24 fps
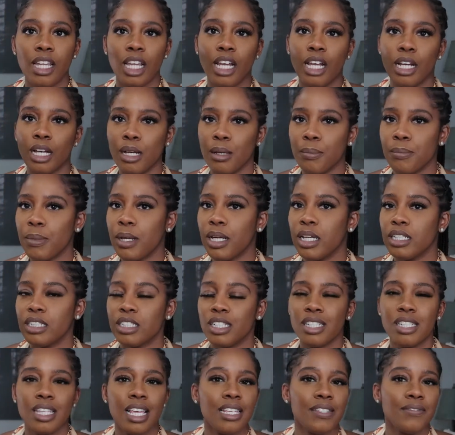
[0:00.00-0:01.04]
Um,
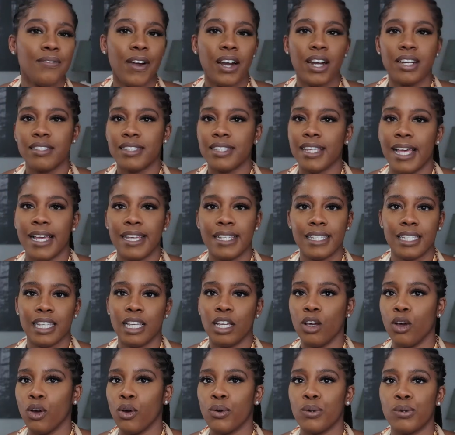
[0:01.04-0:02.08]
just as far as
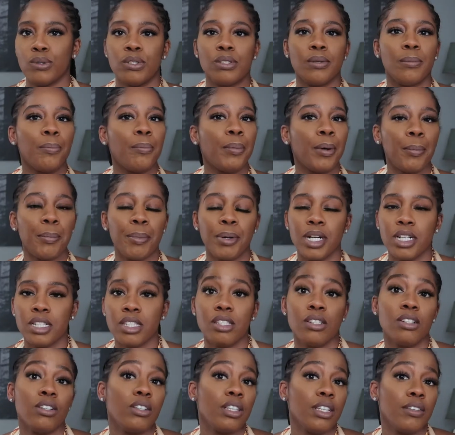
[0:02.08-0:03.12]
sizing goes, but
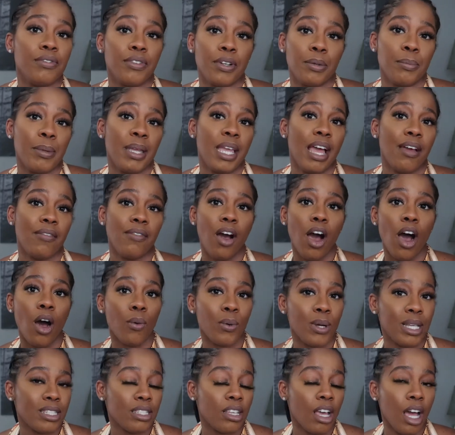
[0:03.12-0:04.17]
personally for me, I've
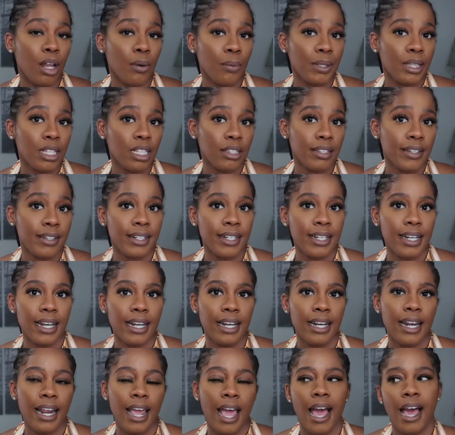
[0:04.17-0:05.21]
always gone with the
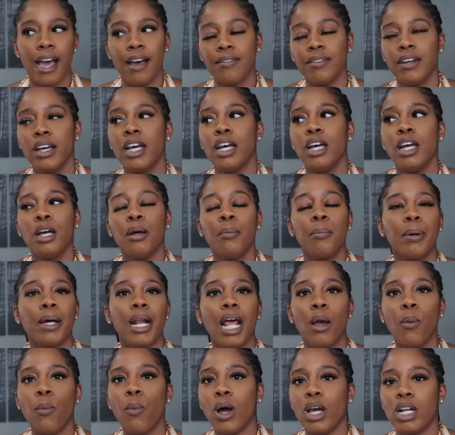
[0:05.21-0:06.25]
39 and a half,
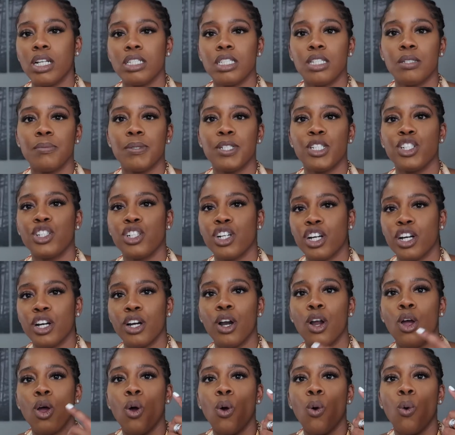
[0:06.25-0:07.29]
but I wanted to be
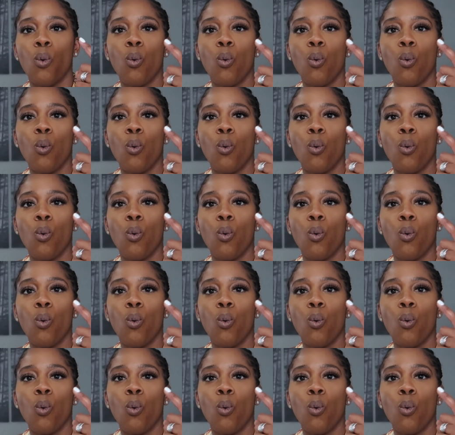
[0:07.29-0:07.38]
sure.